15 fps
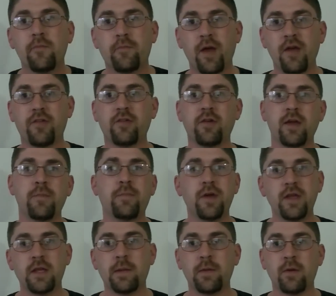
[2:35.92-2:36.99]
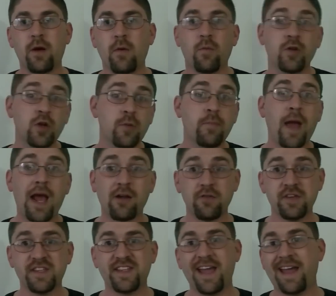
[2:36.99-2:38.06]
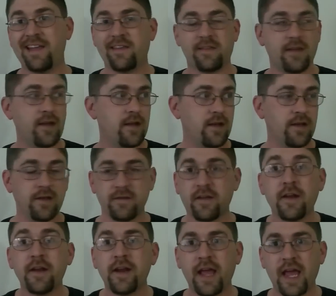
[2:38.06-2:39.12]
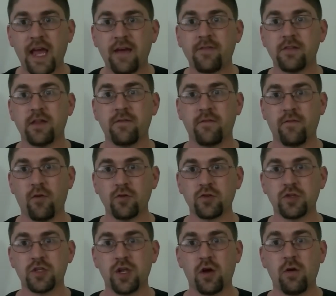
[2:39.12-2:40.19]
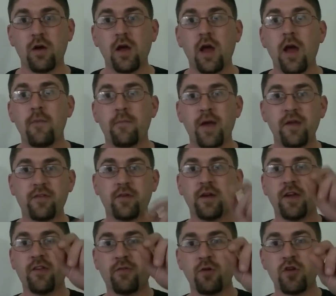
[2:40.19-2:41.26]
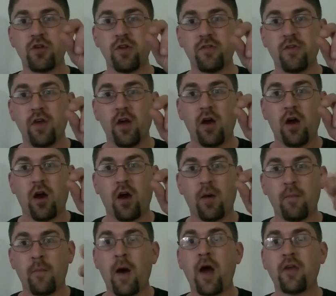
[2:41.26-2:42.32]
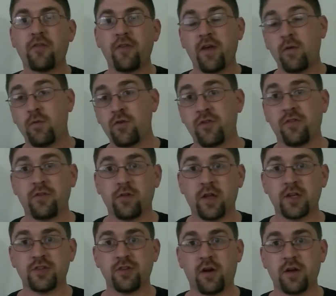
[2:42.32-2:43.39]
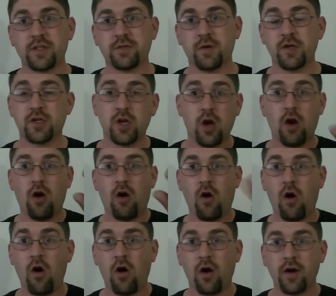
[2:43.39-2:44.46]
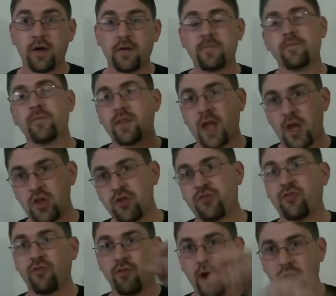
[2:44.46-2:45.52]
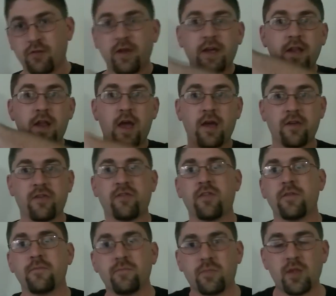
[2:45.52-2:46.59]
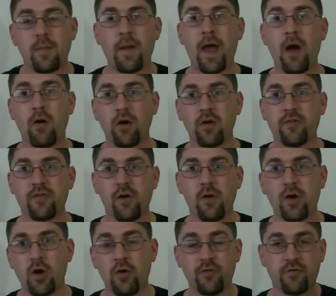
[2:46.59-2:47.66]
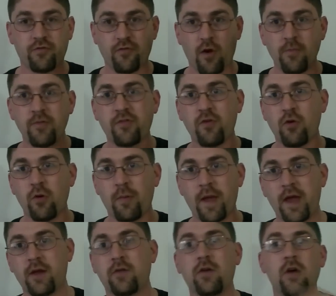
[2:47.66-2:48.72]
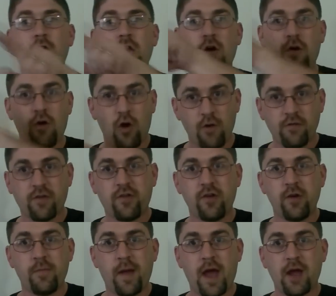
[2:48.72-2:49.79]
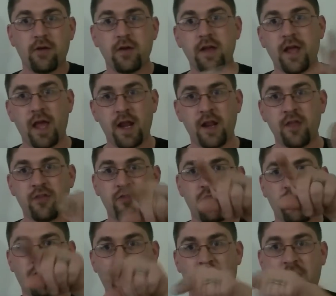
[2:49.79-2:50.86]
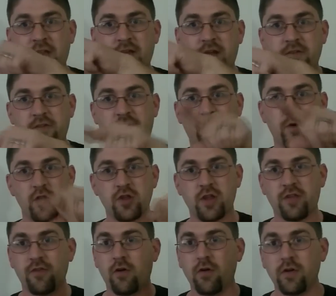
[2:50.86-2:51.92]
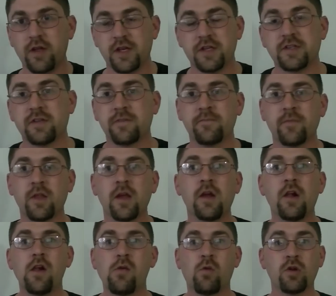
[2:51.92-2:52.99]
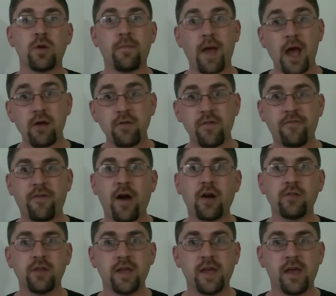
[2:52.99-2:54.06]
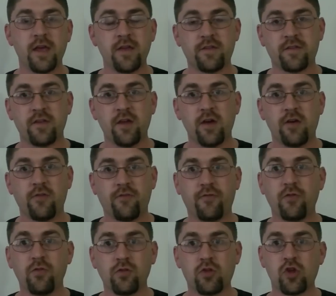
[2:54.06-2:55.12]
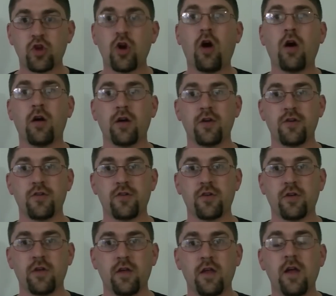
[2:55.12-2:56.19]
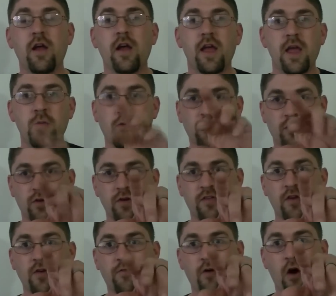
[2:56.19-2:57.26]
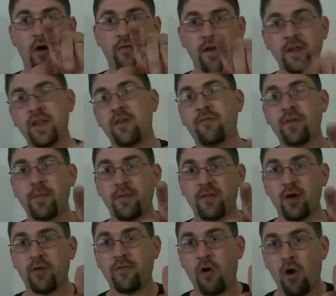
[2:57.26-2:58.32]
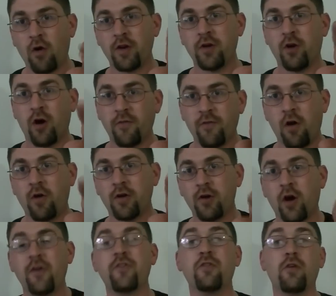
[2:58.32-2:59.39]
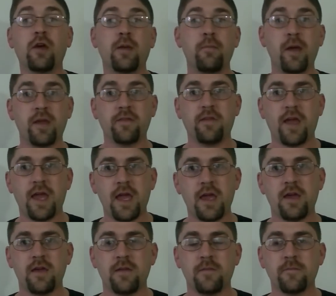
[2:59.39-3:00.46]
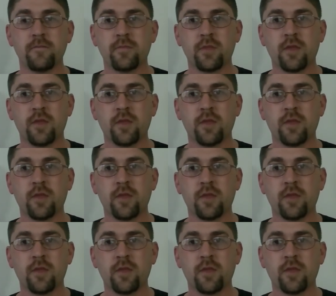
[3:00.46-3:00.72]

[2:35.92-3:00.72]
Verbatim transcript: Basically a PWM, when your battery is dead, say half 11 volts or so, basically it switches MOSFET, which is an electronic switch, on and just directly connects the power. So it goes from the solar panel over to your battery and it's just acting as a switch. That's all it is. When your battery finally hits full charge, it will turn itself off and then flip itself on and off, on and off, so it can maintain